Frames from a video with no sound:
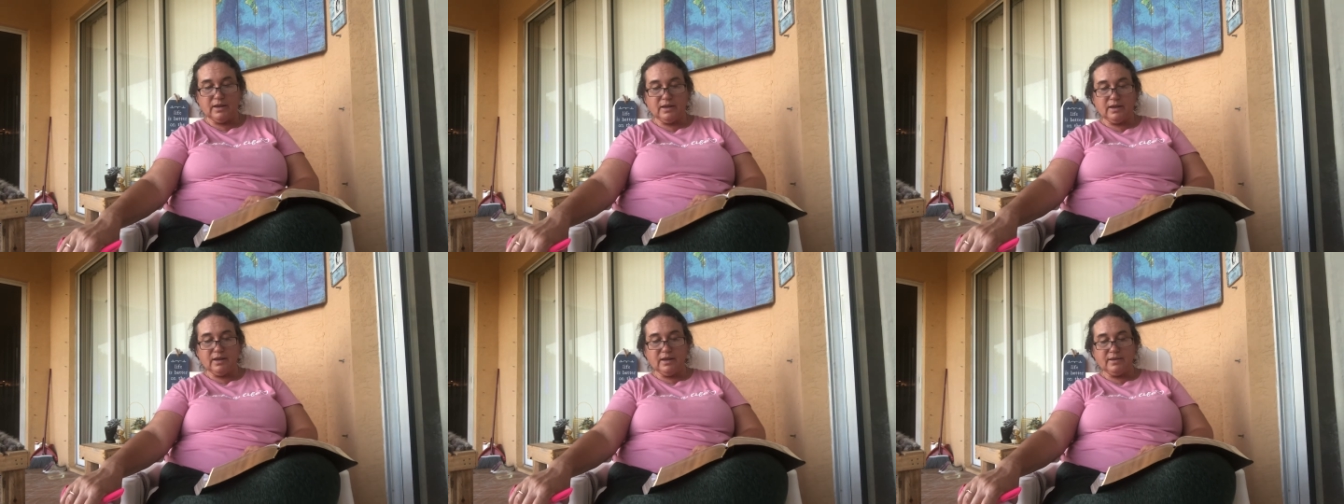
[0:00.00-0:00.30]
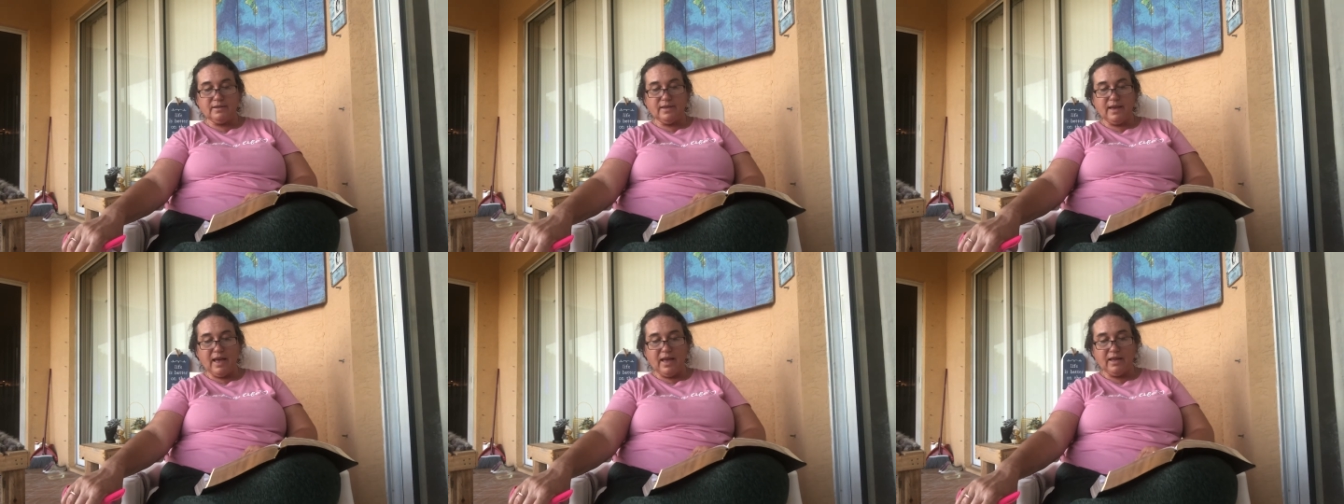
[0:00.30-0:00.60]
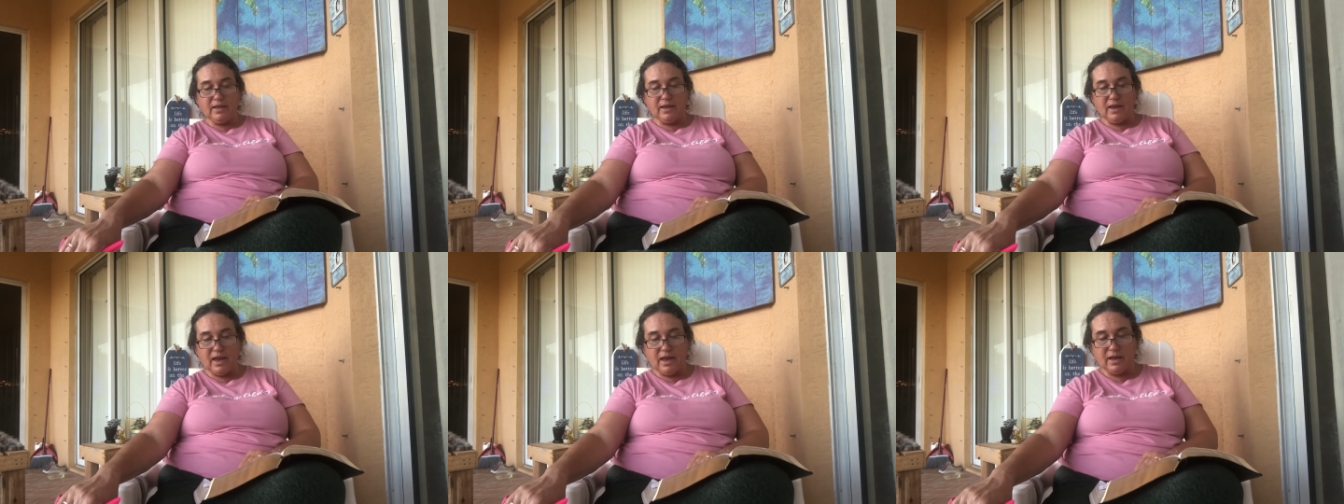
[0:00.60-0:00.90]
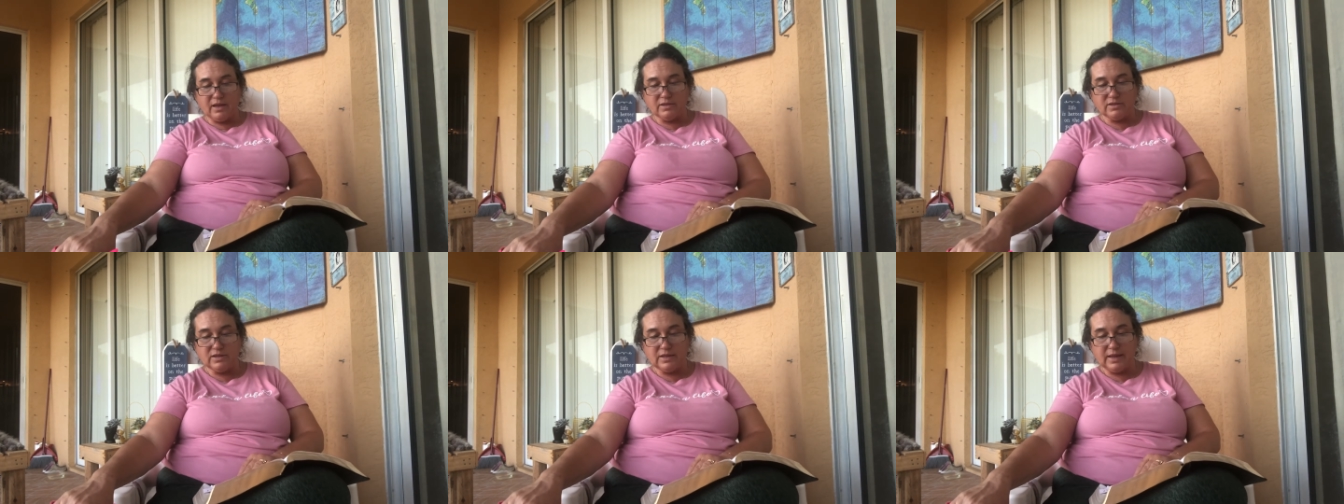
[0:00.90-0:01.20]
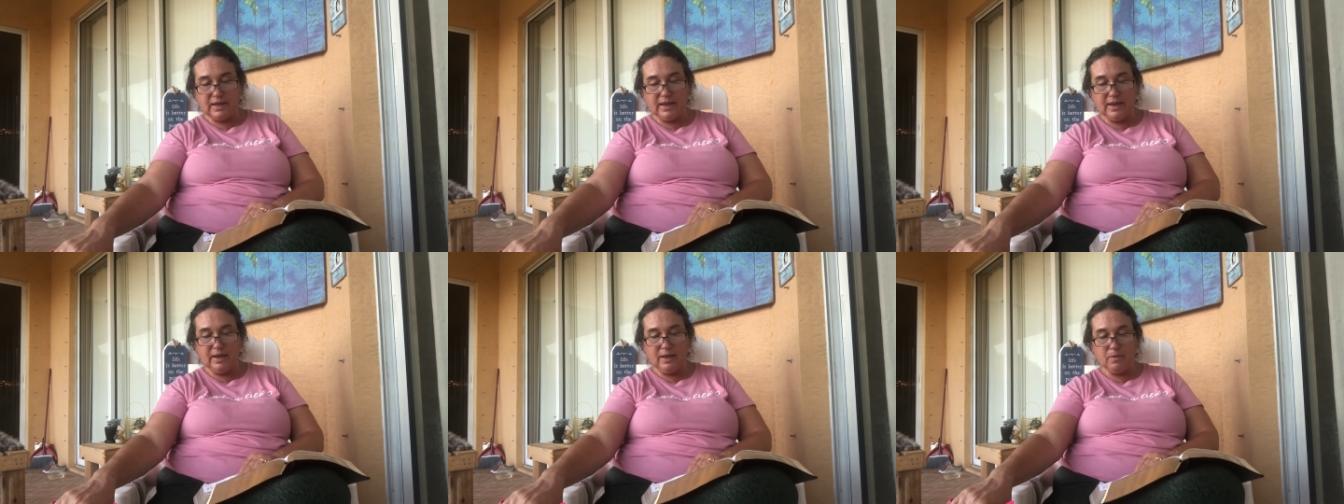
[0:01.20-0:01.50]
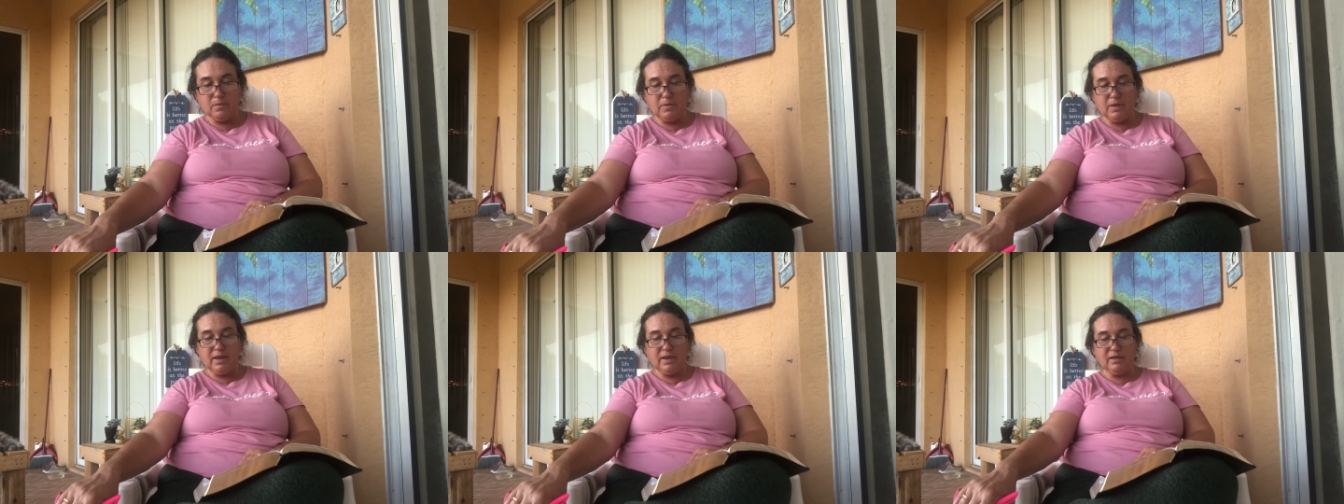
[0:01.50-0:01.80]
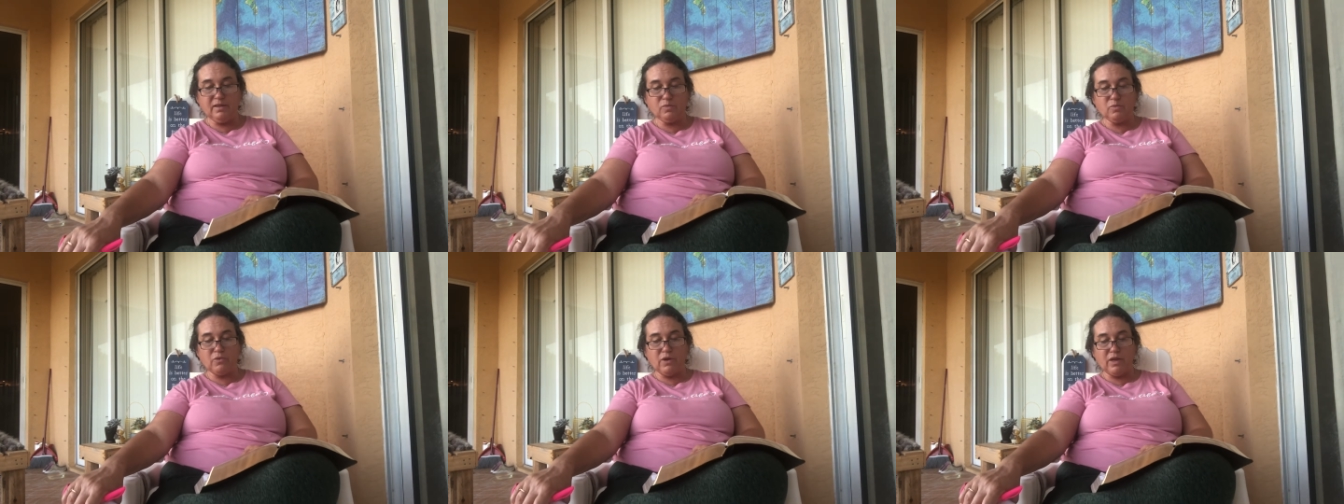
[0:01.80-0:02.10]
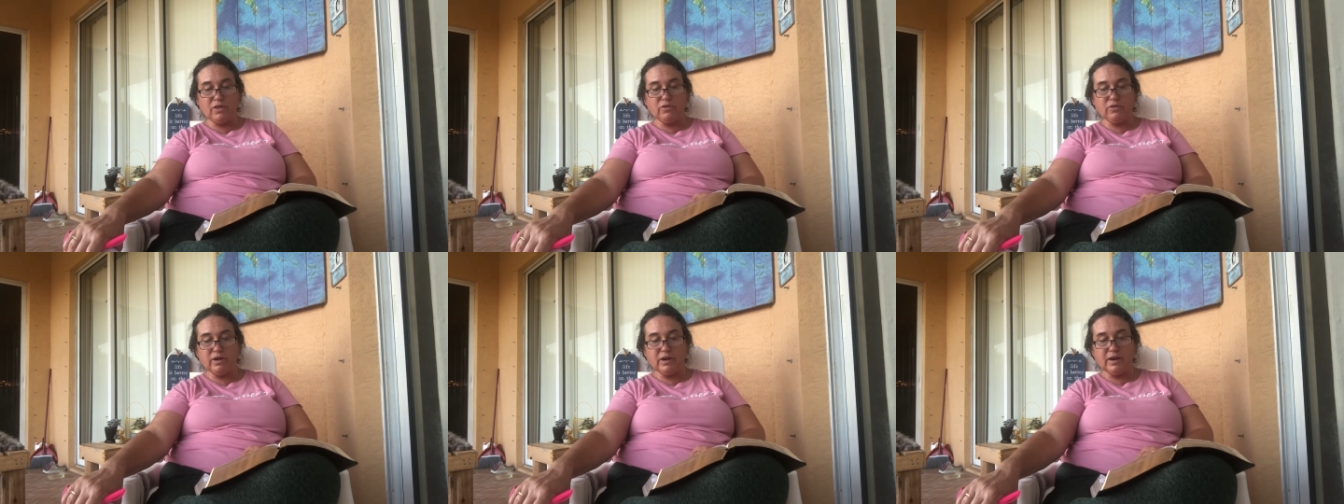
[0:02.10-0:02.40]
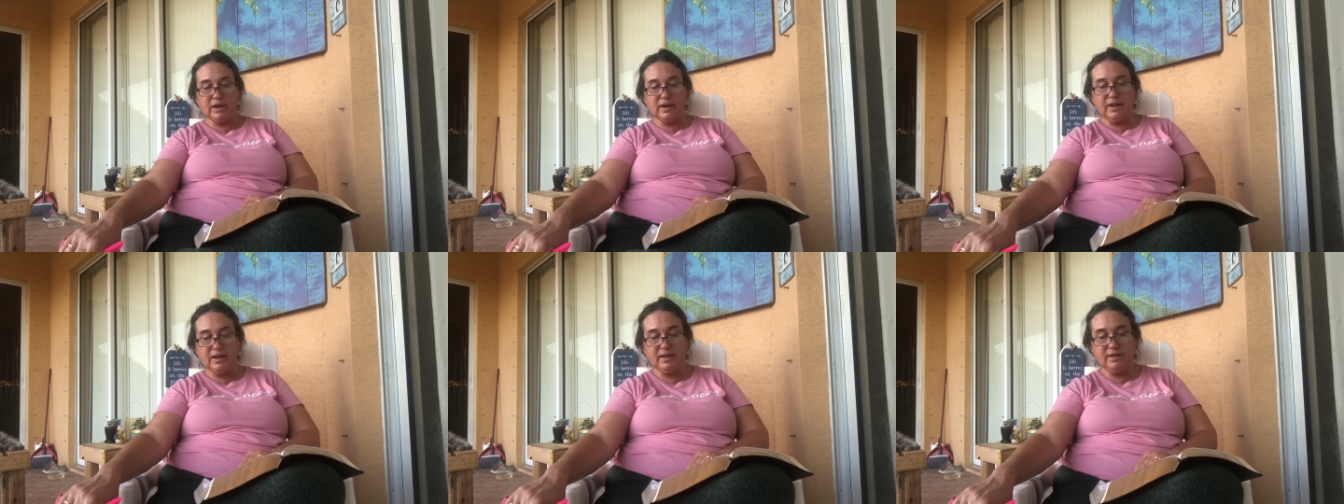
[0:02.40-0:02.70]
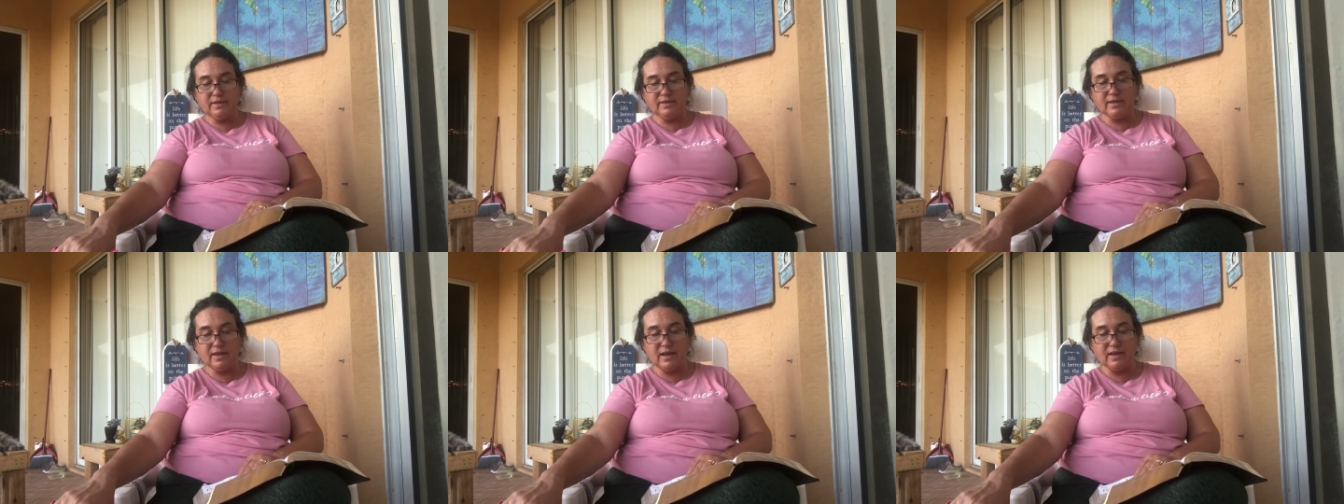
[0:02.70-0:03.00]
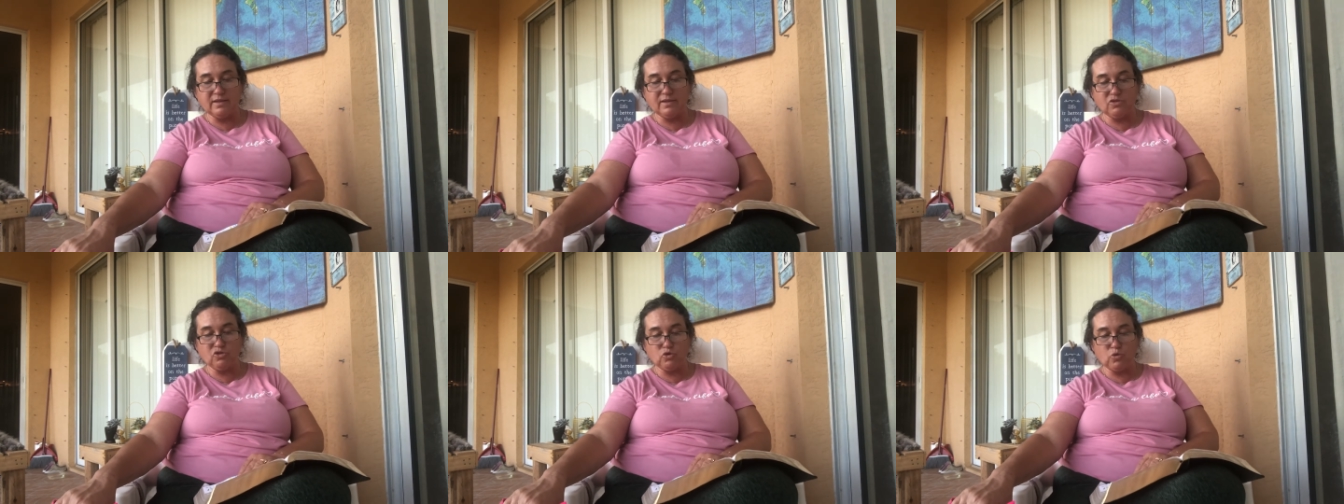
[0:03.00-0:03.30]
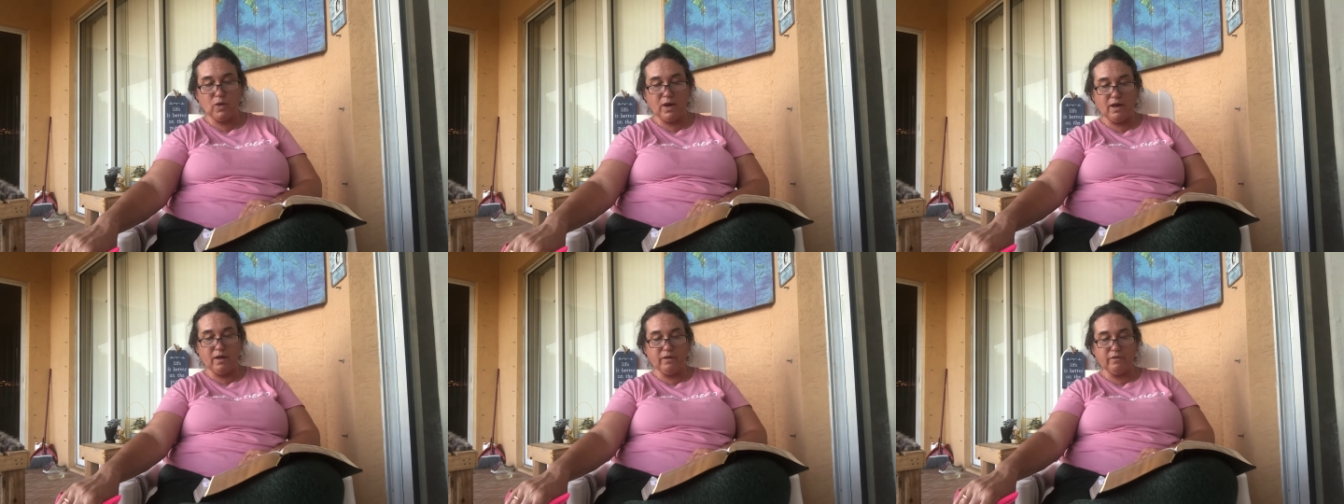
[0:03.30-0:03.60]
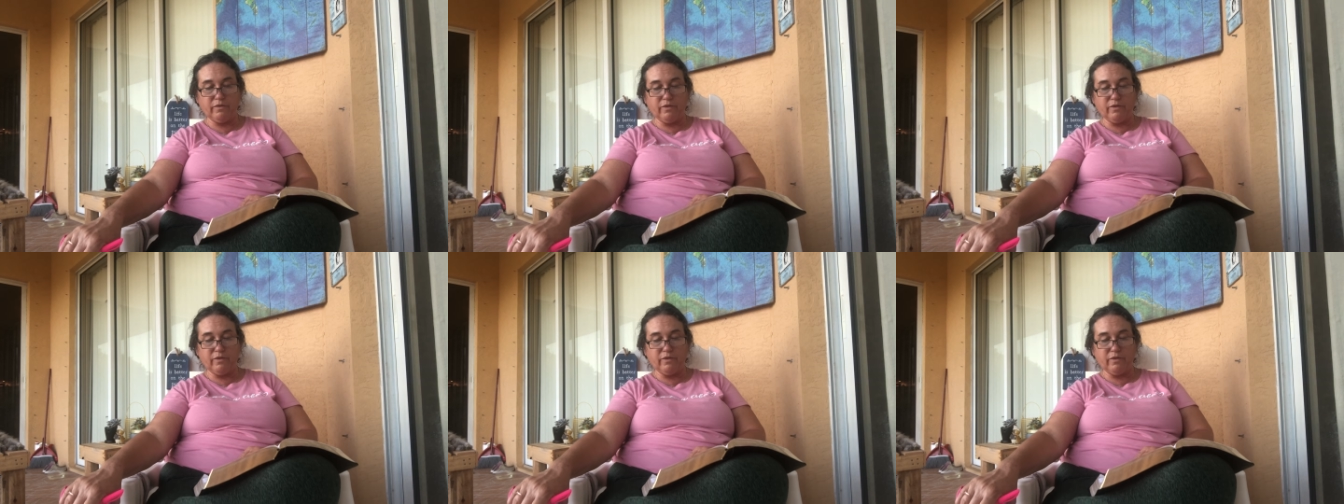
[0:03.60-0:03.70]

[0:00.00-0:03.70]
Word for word: Gedaliah, to him, his brethren, and his sons, 12.